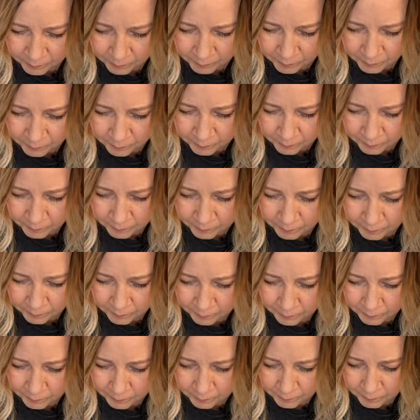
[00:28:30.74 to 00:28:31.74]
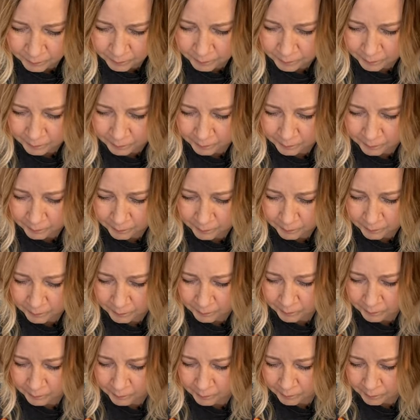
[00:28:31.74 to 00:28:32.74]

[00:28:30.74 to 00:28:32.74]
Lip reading: Nobody speaks.